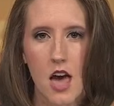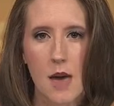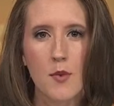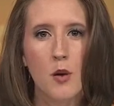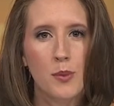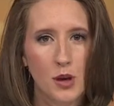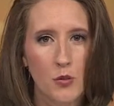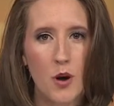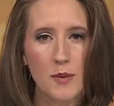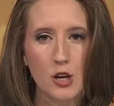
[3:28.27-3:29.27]
A Mobile
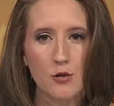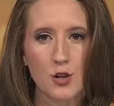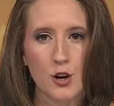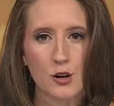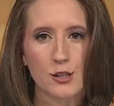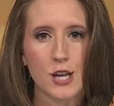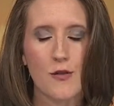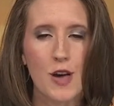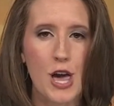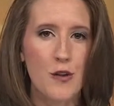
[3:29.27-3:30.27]
woman who turned
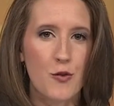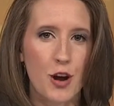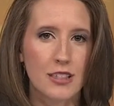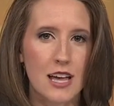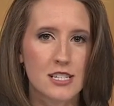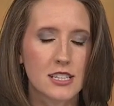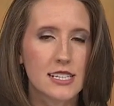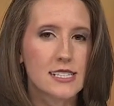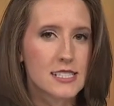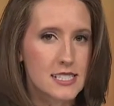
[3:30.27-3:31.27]
herself in for
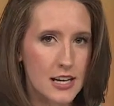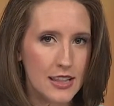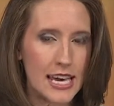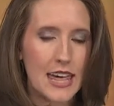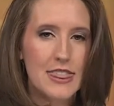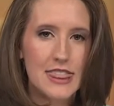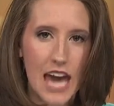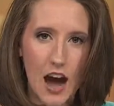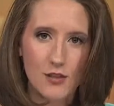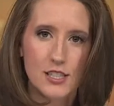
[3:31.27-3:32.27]
allegedly stealing
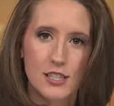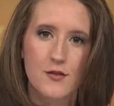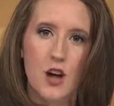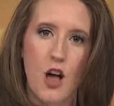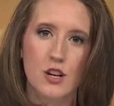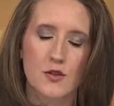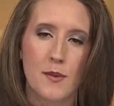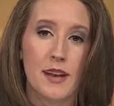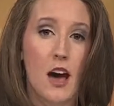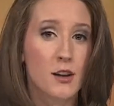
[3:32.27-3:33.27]
thousands of dollars from
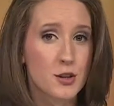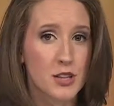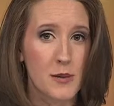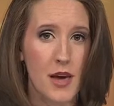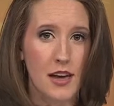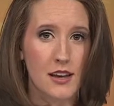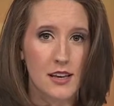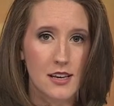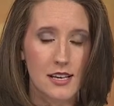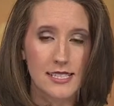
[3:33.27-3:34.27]
an elderly man
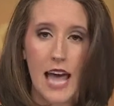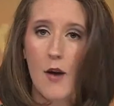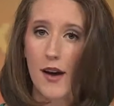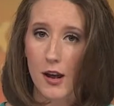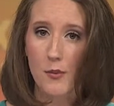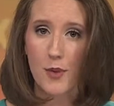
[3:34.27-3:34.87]
is now out on